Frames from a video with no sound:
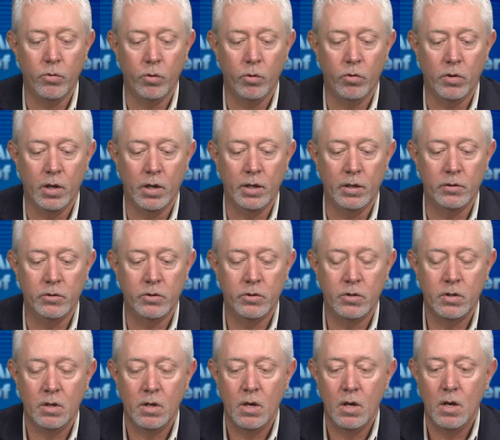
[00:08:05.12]
through
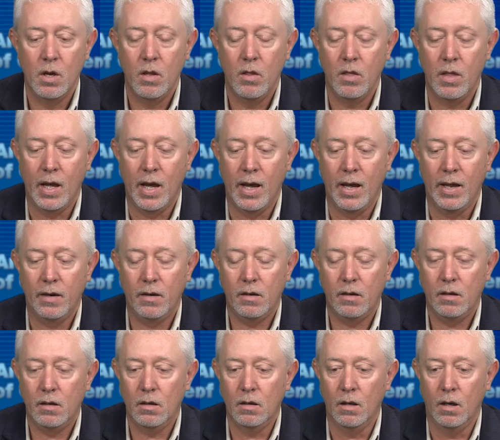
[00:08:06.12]
things that,
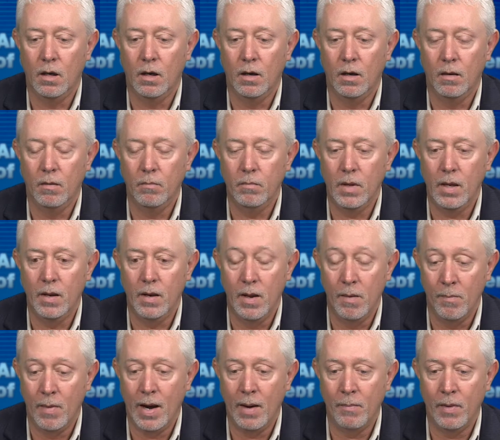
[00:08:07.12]

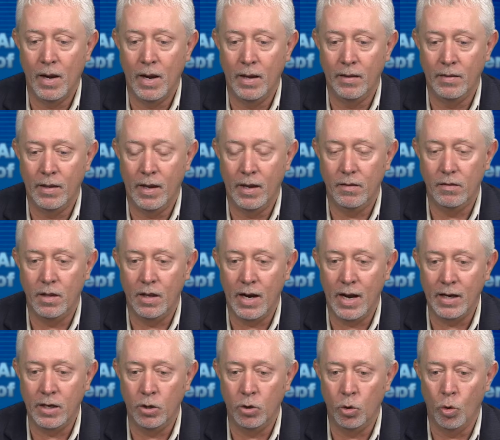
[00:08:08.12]
in my mind, that
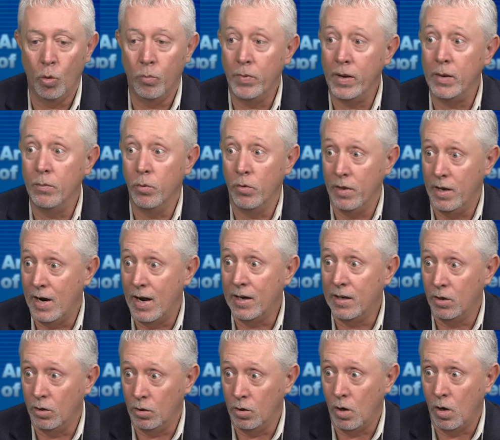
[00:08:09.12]
I could do with people that I
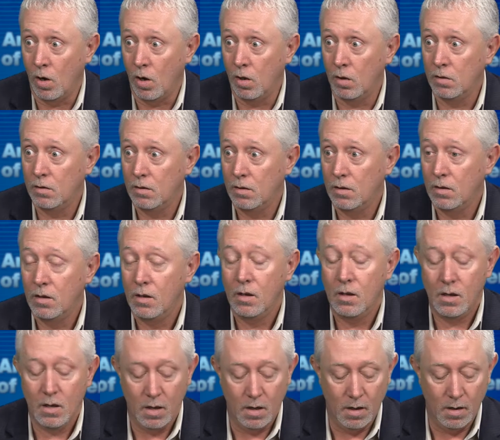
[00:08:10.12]
could call.
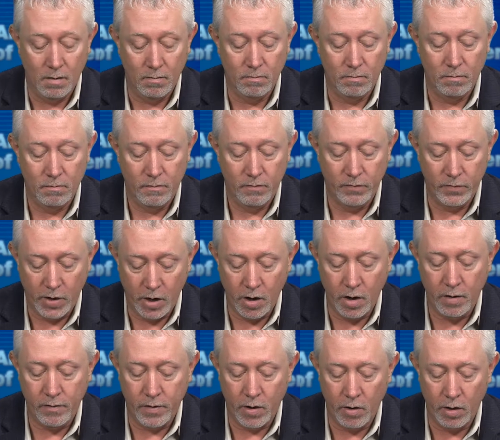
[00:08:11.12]

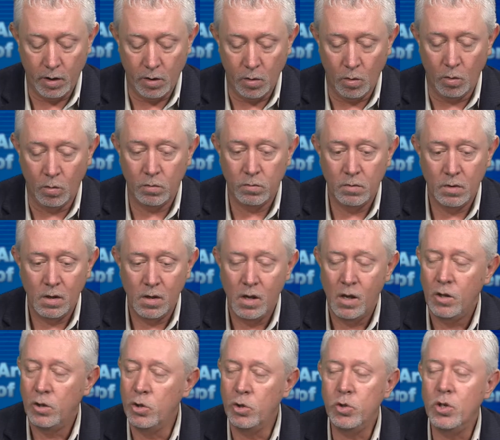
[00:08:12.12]
Very, very cool.
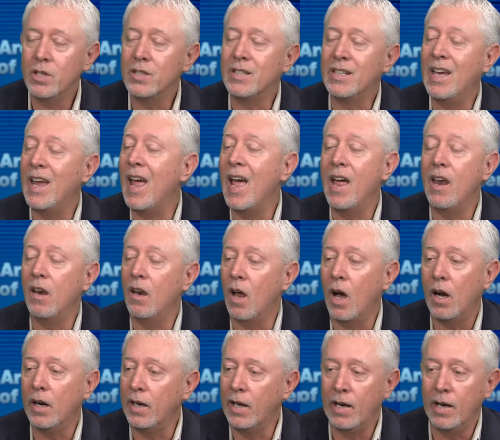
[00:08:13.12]
You just can't
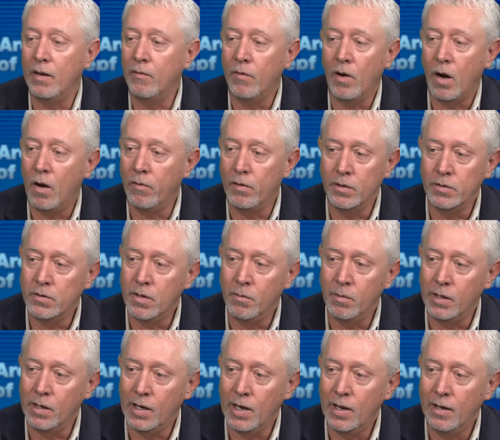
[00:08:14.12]
not get involved in
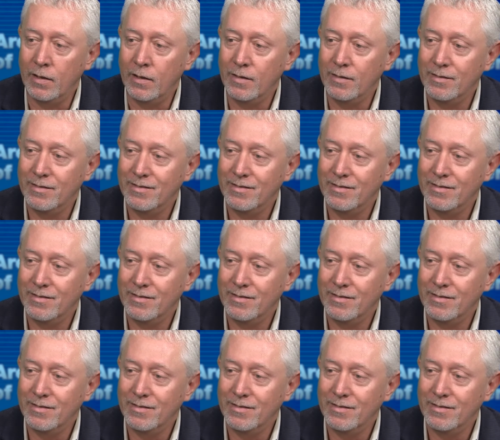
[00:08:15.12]
something, can you?